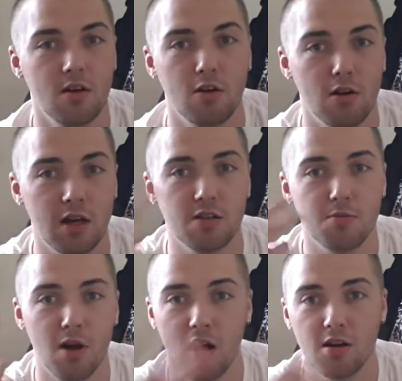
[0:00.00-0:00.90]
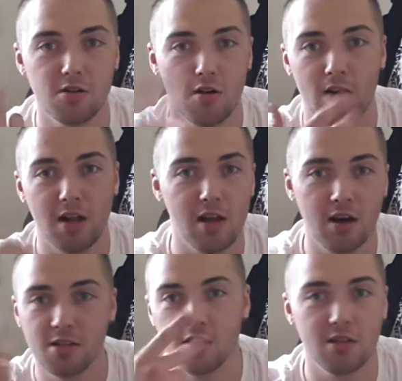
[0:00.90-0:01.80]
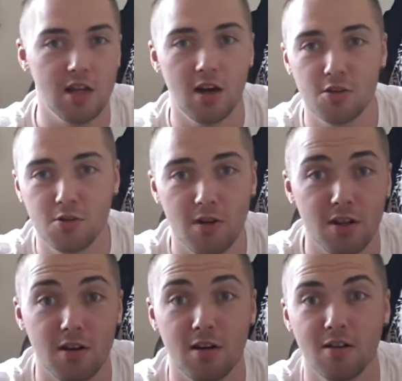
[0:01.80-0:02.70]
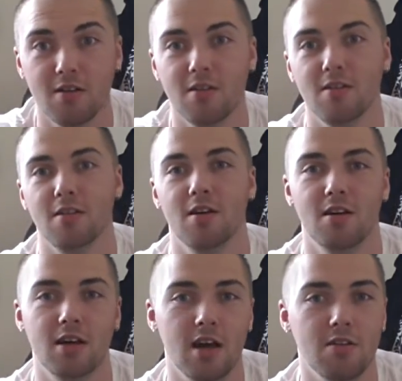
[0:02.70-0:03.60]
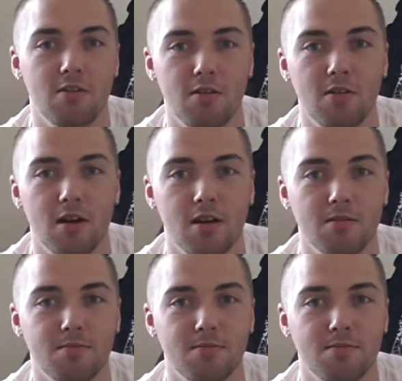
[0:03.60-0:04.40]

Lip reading: look into my eyes, not around the eyes, into the eyes you're under. Get her to do that.